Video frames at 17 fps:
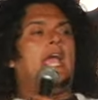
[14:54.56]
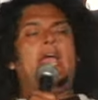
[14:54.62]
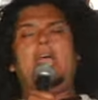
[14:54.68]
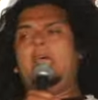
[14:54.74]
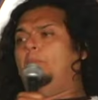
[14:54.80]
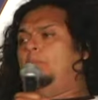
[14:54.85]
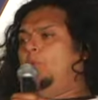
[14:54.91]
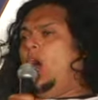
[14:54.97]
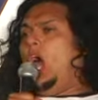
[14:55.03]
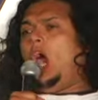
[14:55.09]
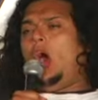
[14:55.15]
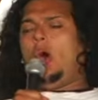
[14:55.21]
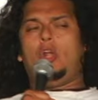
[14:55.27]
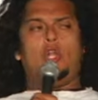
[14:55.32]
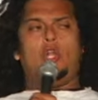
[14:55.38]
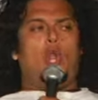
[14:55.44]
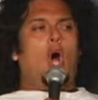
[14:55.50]
hey,
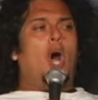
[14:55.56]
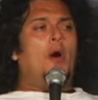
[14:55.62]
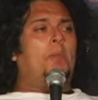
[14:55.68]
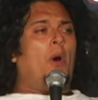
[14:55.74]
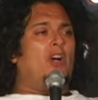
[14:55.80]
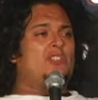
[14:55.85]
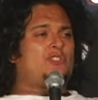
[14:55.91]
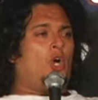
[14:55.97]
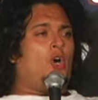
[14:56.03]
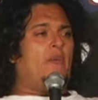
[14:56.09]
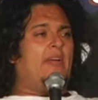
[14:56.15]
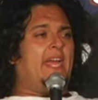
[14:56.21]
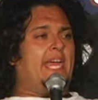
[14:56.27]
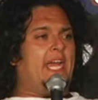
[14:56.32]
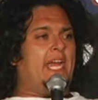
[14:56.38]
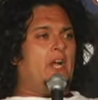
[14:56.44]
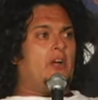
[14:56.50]
bro, Lobo's over
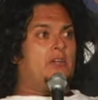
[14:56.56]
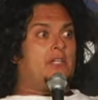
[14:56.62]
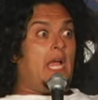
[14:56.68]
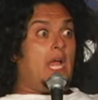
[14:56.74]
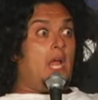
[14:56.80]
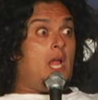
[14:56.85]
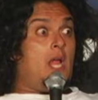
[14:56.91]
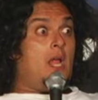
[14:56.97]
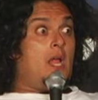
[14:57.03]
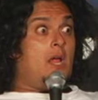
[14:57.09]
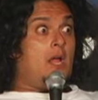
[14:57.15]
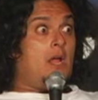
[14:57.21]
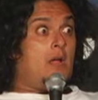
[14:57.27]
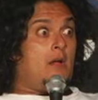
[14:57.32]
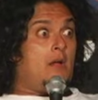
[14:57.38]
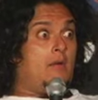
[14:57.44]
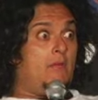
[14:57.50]
here.
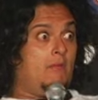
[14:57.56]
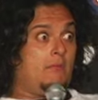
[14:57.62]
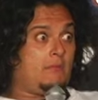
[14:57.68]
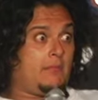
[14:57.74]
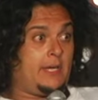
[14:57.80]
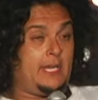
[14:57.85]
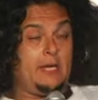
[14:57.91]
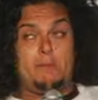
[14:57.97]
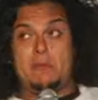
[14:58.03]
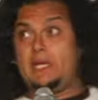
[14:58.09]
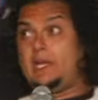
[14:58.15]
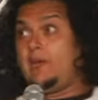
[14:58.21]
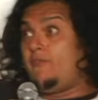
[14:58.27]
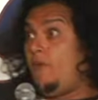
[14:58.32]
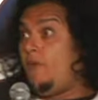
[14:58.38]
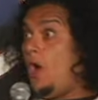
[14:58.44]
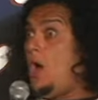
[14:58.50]
Damn, he made
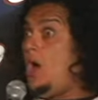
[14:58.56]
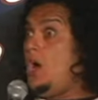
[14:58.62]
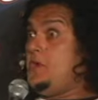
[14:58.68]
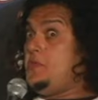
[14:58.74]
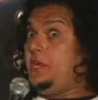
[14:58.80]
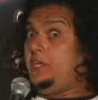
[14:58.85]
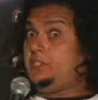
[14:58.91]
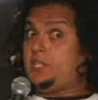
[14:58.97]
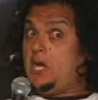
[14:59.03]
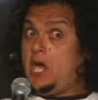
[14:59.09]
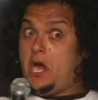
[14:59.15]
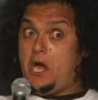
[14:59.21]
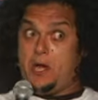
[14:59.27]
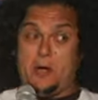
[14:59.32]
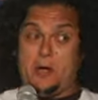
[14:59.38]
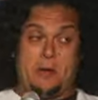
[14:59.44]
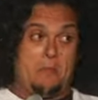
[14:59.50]
it far this
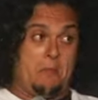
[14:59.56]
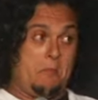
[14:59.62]
time.